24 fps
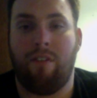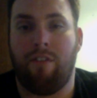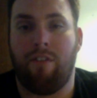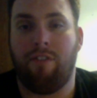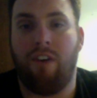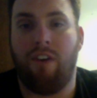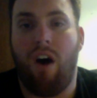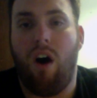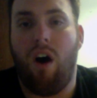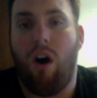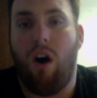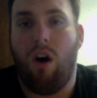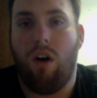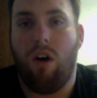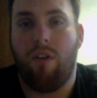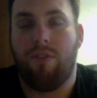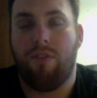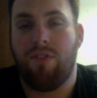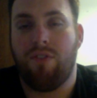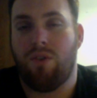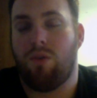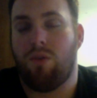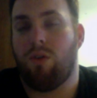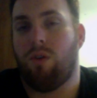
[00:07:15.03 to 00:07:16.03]

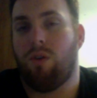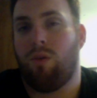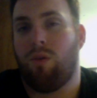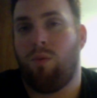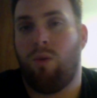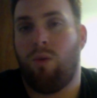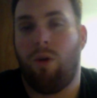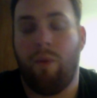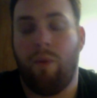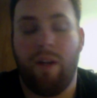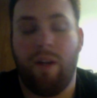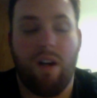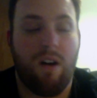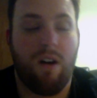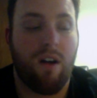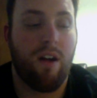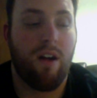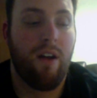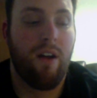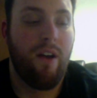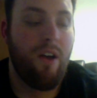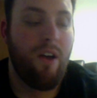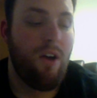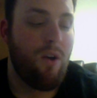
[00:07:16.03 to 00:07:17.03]
evolved or what we
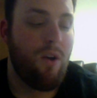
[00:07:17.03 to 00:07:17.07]
are,